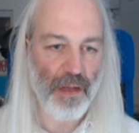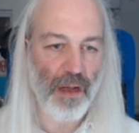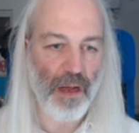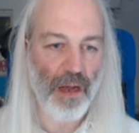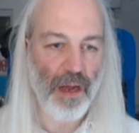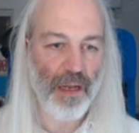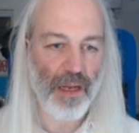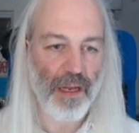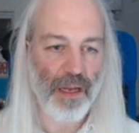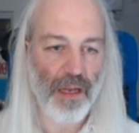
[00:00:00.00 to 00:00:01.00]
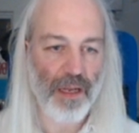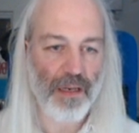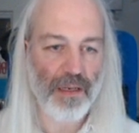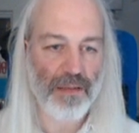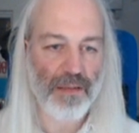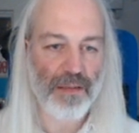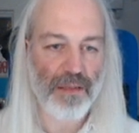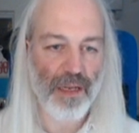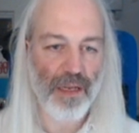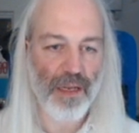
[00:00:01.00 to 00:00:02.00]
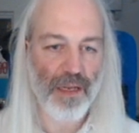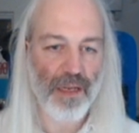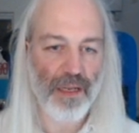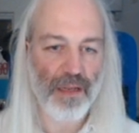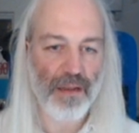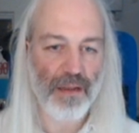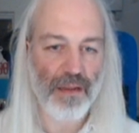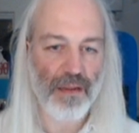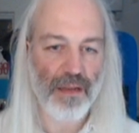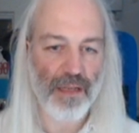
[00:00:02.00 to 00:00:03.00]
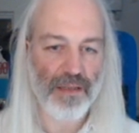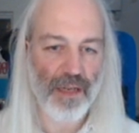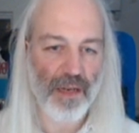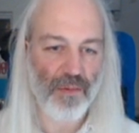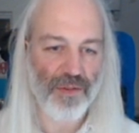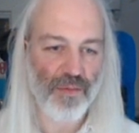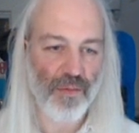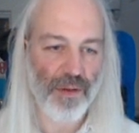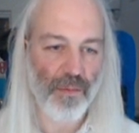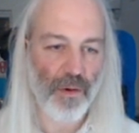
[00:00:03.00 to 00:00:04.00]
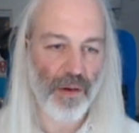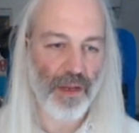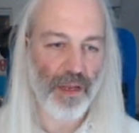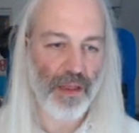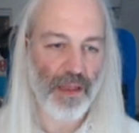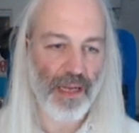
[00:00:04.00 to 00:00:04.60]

I can say that I want to be working in that